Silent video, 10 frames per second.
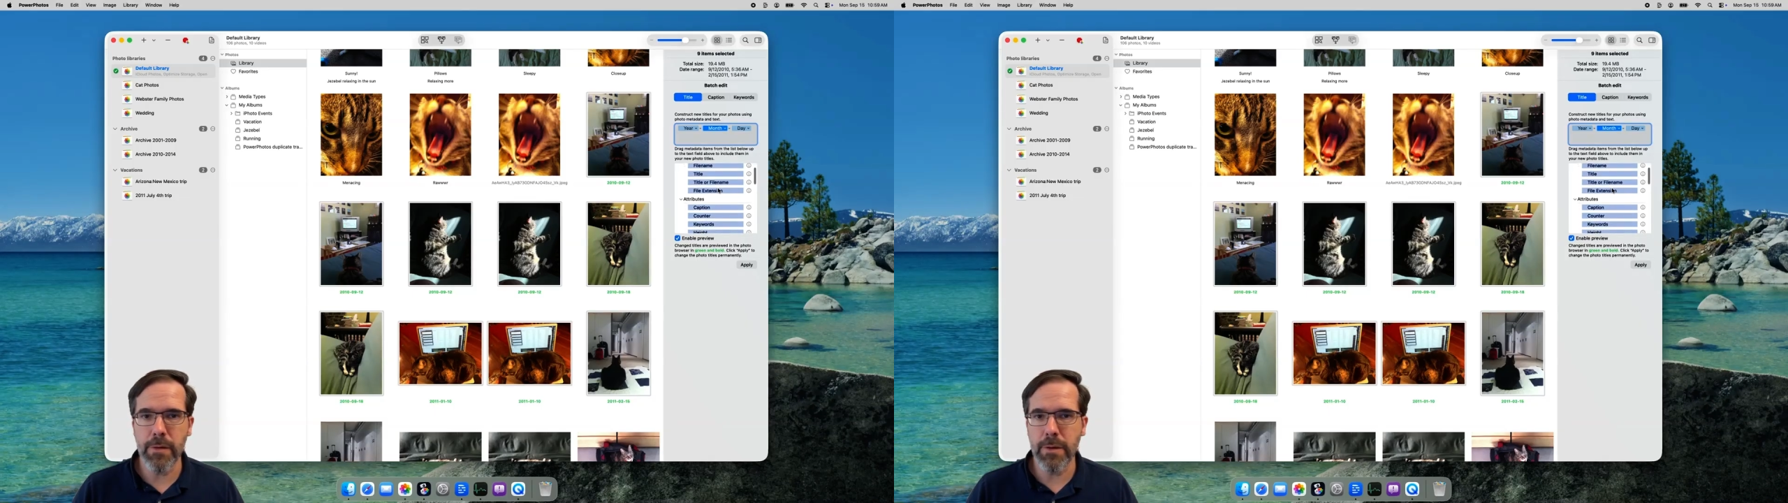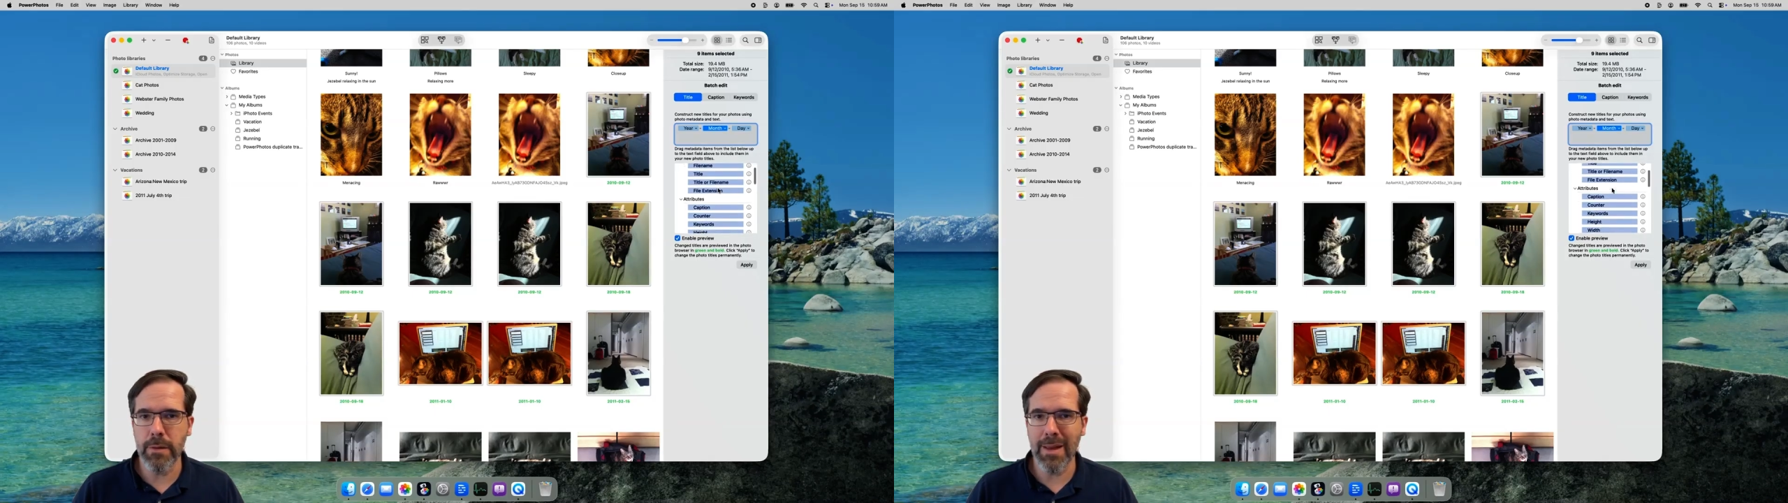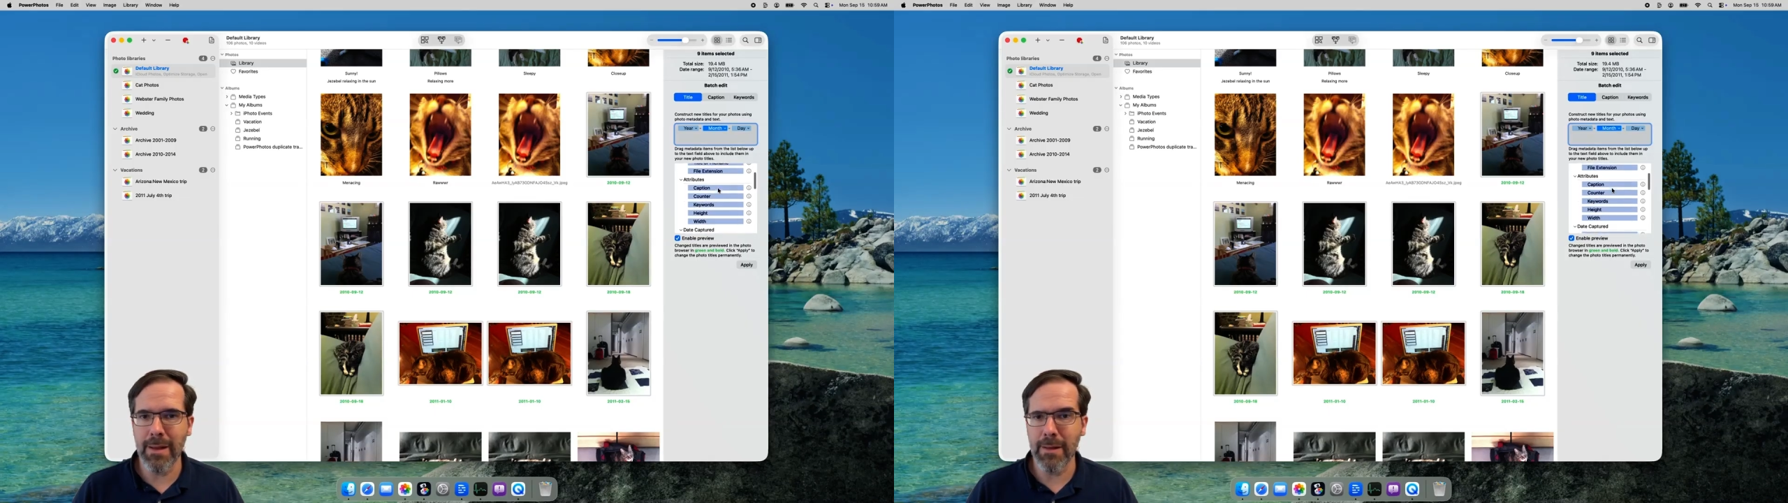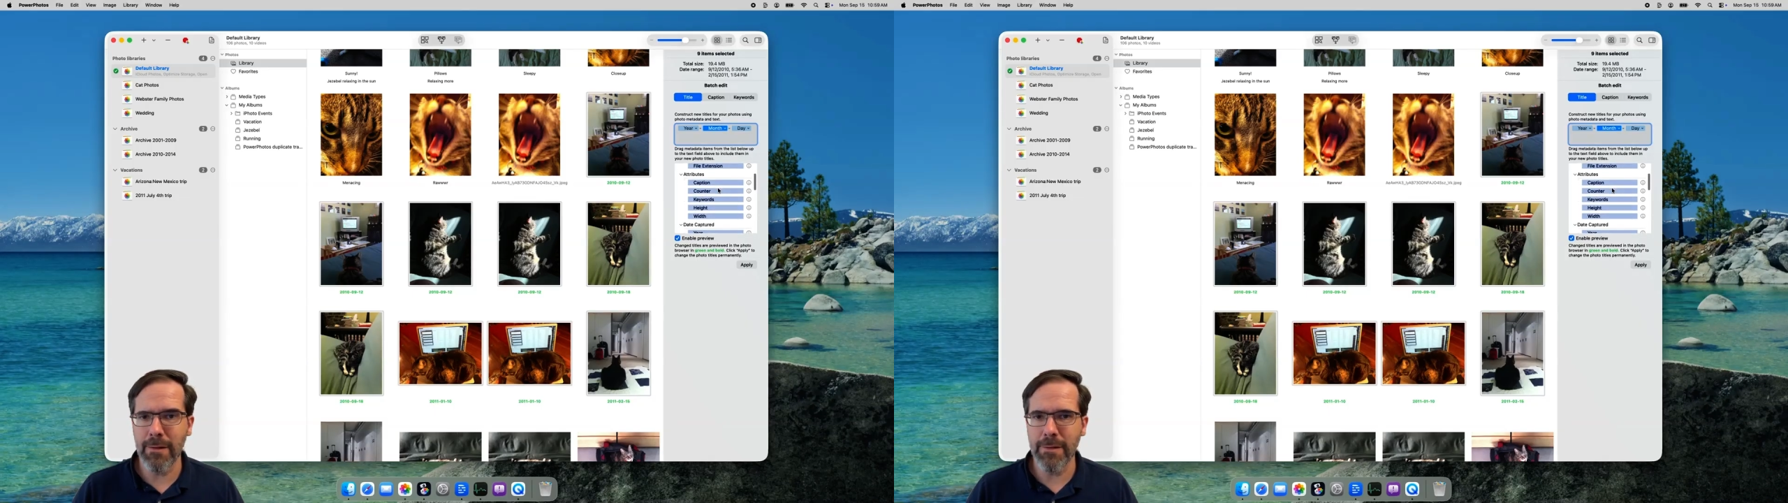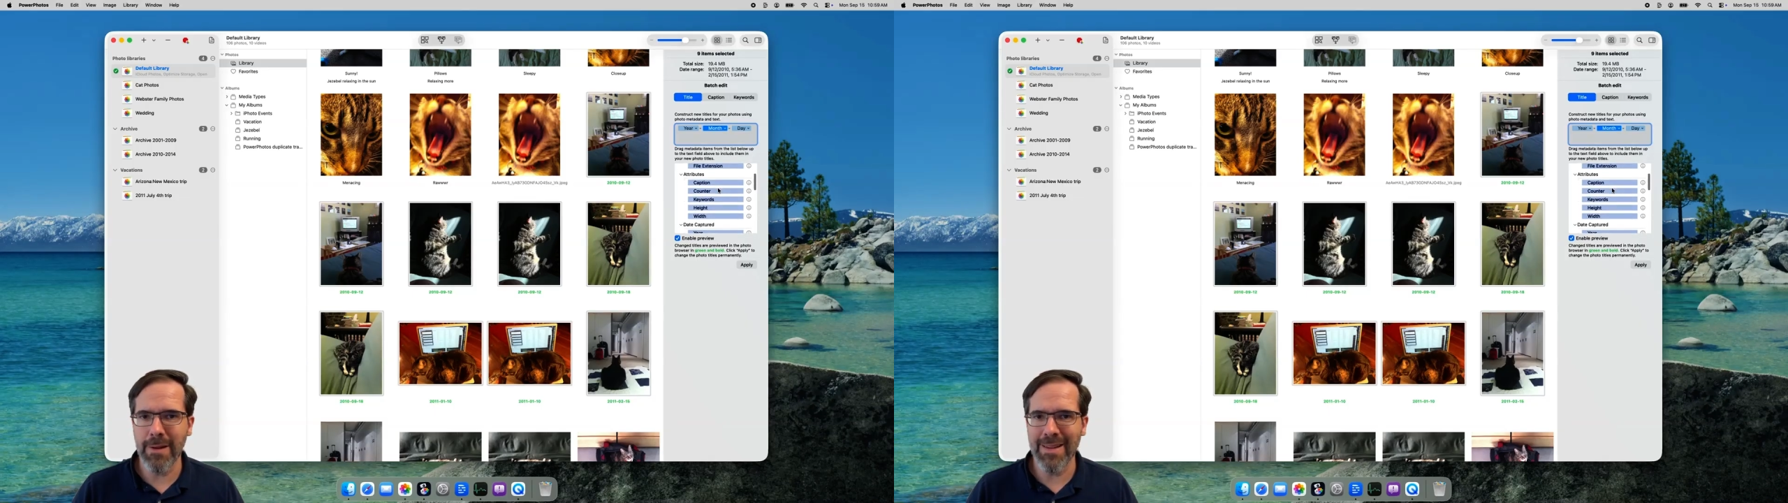you can
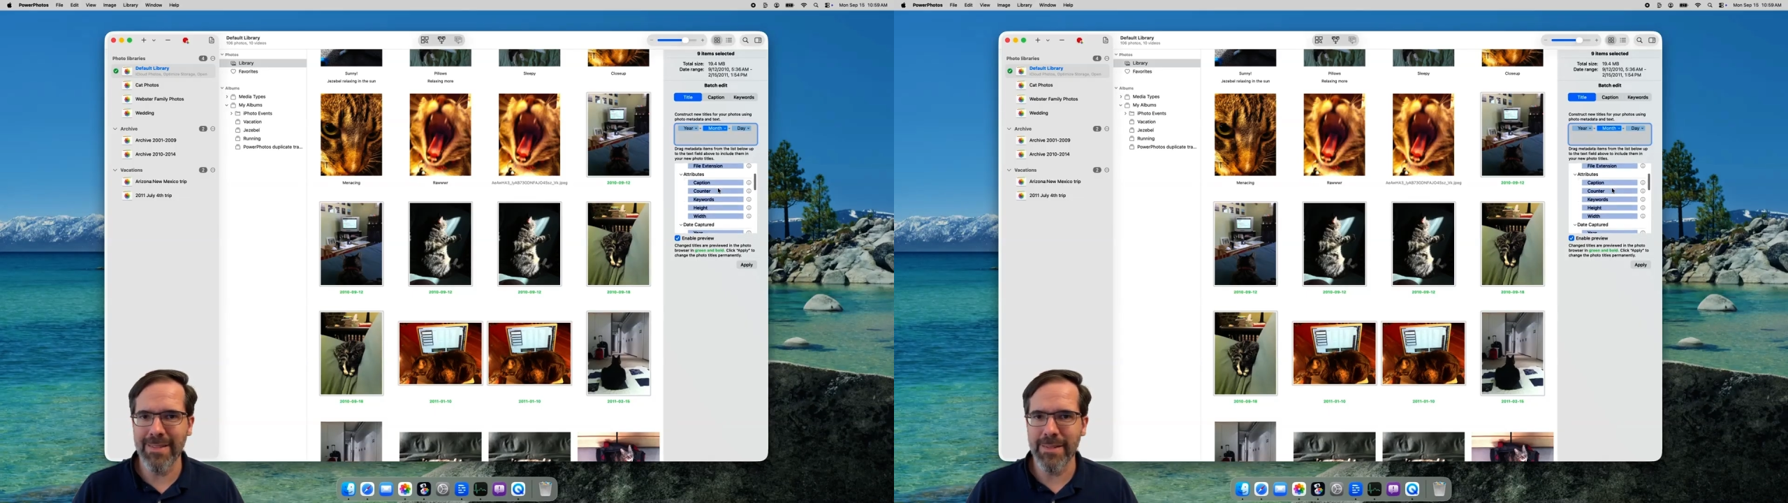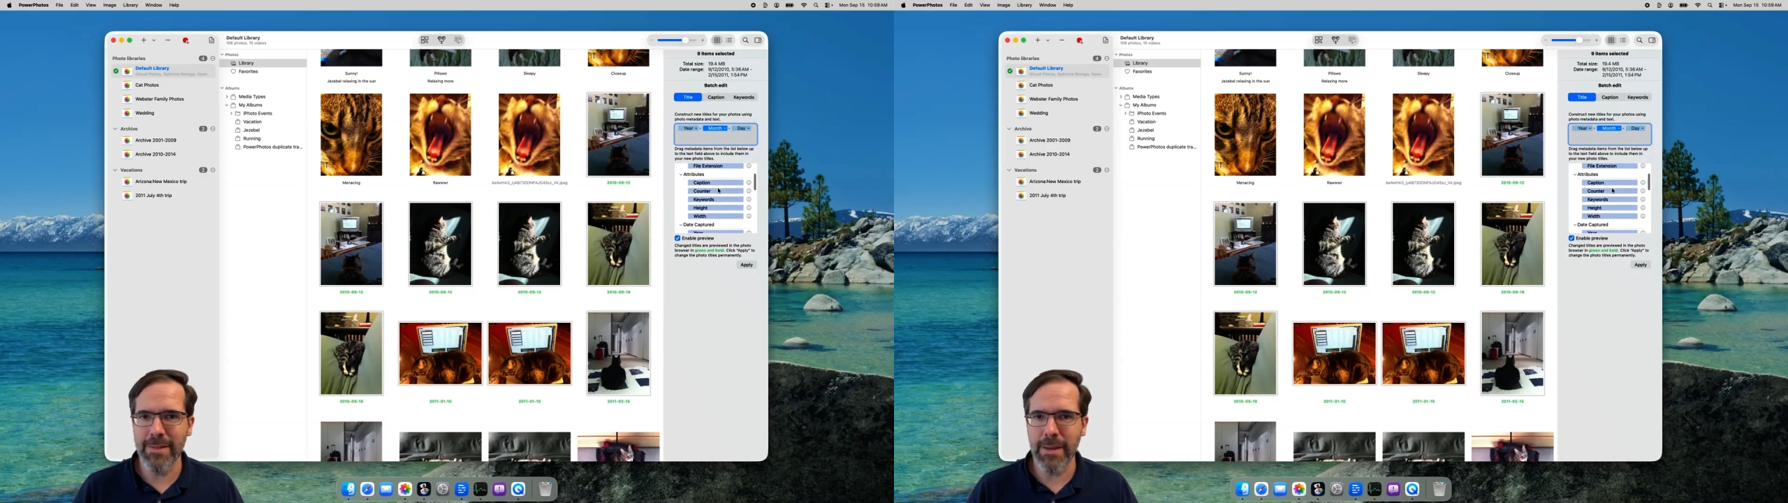also add this